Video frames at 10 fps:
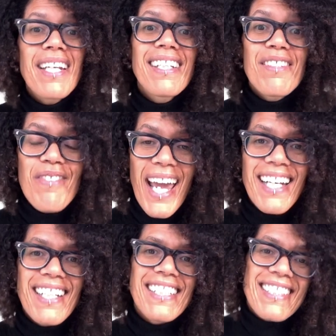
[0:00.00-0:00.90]

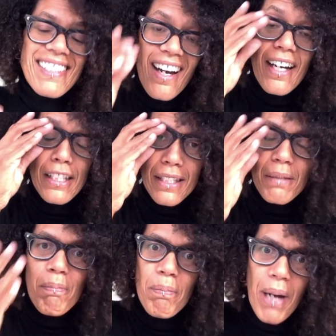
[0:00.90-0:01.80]
when it
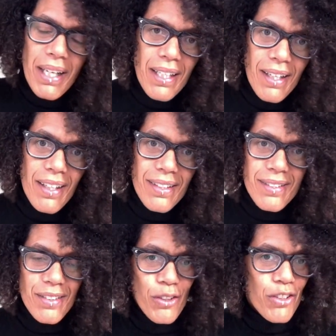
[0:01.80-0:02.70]
starts bugging
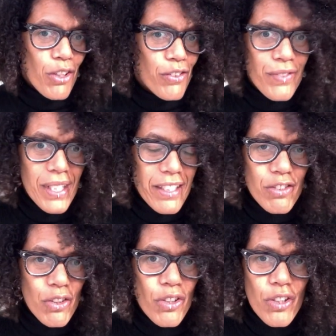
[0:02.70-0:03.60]
us or not
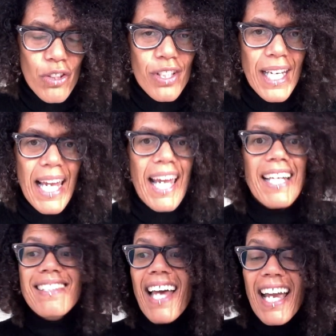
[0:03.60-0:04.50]
feeling so good,
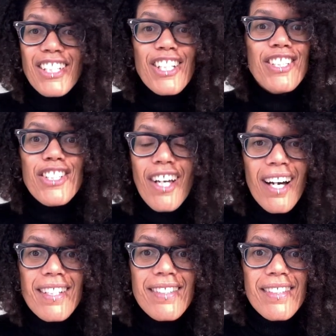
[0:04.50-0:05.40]
it's actually
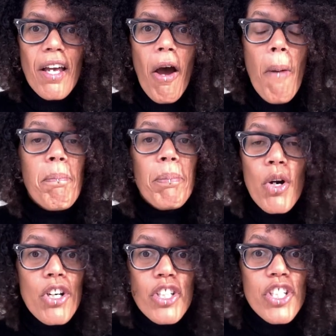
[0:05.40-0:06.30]
just a
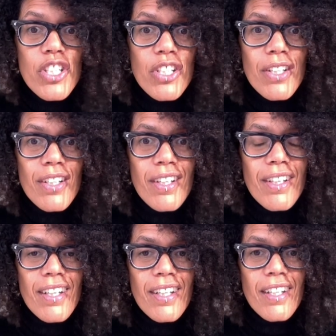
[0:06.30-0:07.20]
push
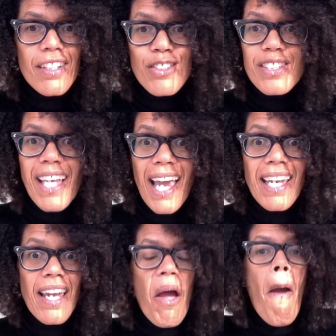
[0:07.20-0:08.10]
to
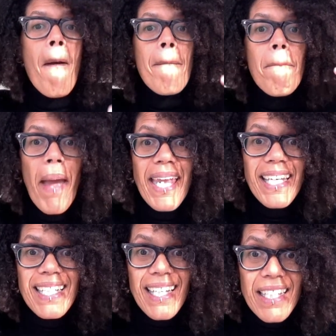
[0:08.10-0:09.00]
say,
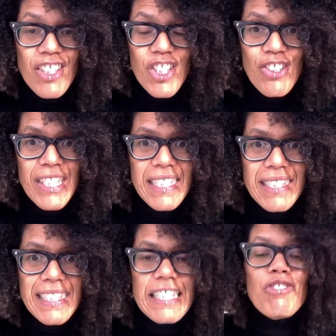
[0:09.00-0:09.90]
make another
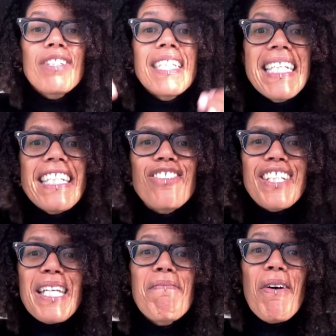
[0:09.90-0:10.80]
choice. You need to
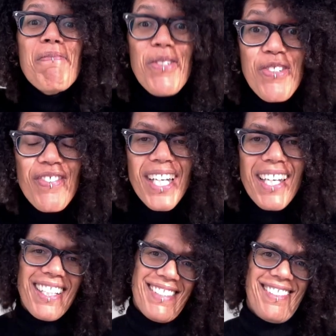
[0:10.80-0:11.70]
keep on
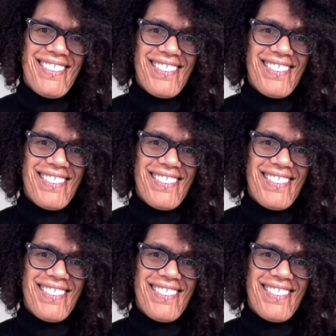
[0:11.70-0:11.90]
moving.